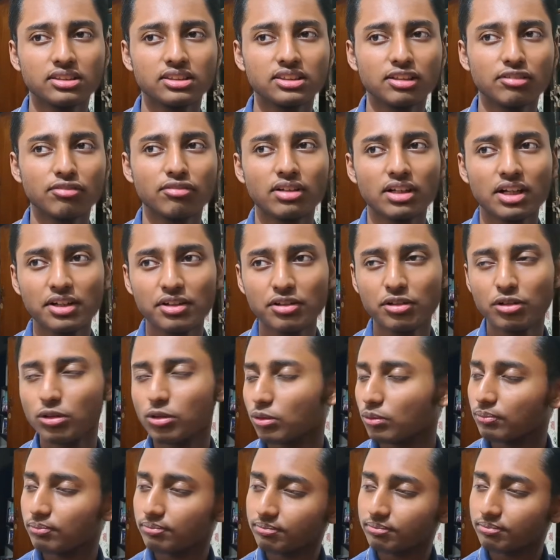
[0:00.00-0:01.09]
don't even know if
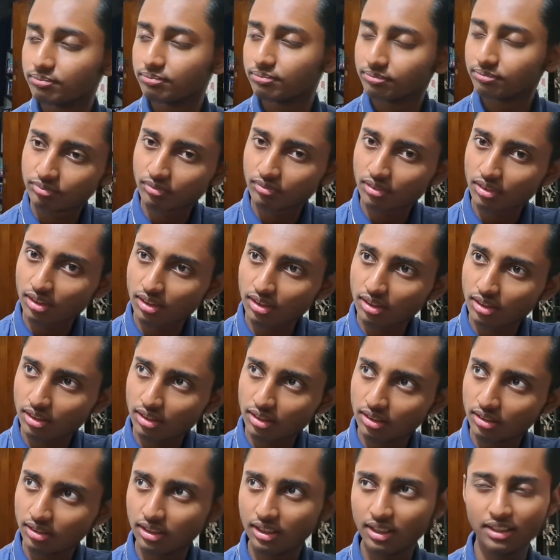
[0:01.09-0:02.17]
bro has math or not,
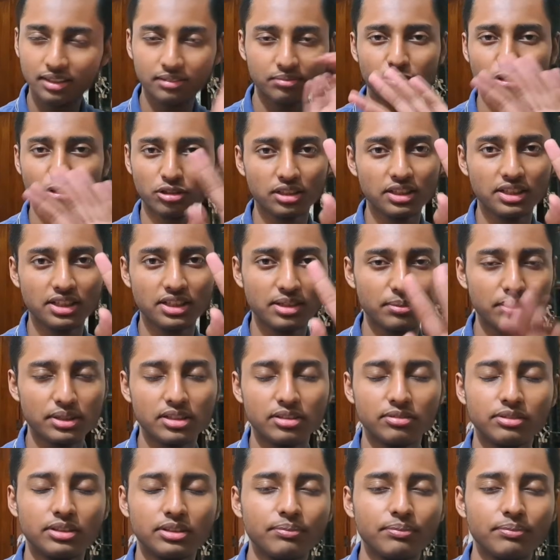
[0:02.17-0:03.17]
got